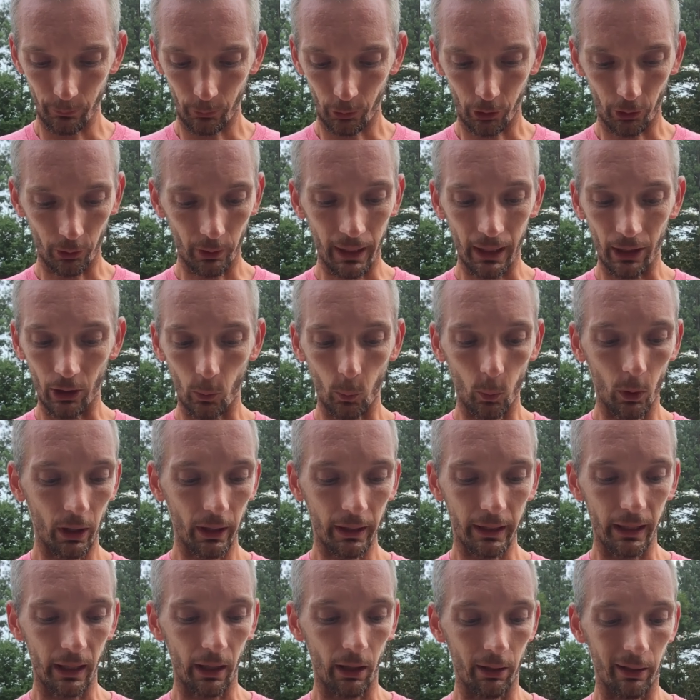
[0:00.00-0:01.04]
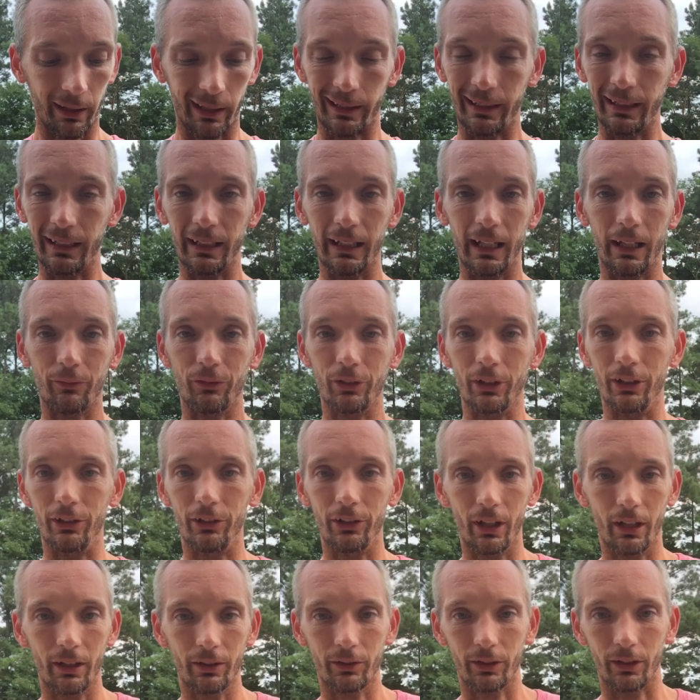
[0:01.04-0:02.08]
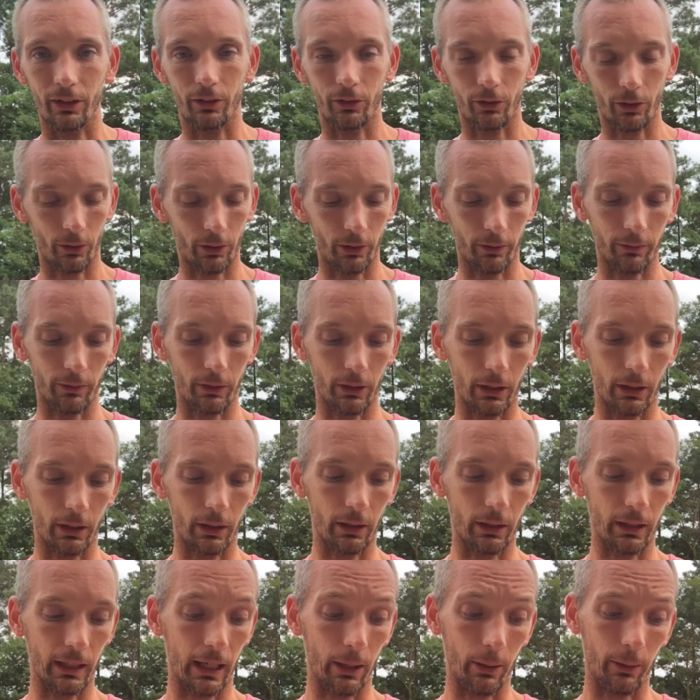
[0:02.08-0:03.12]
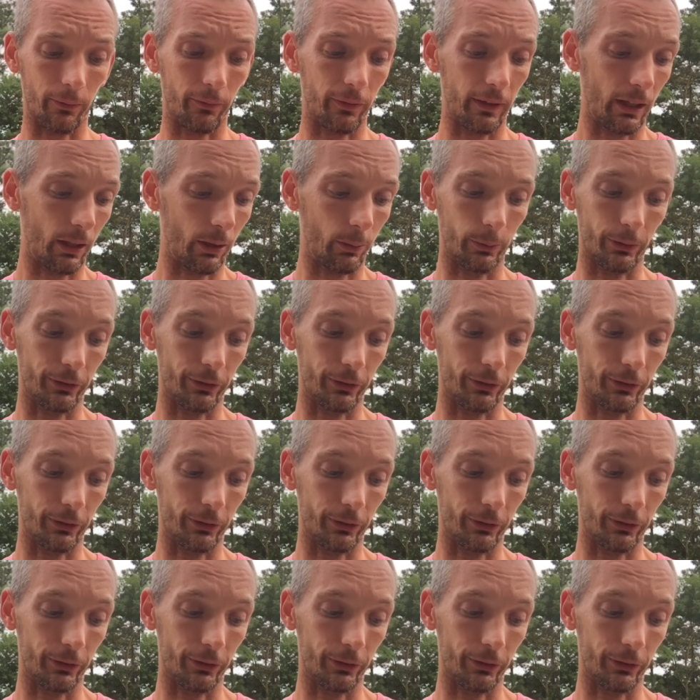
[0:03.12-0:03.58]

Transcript: throughout the workout, I didn't have to adjust it, so the how it felt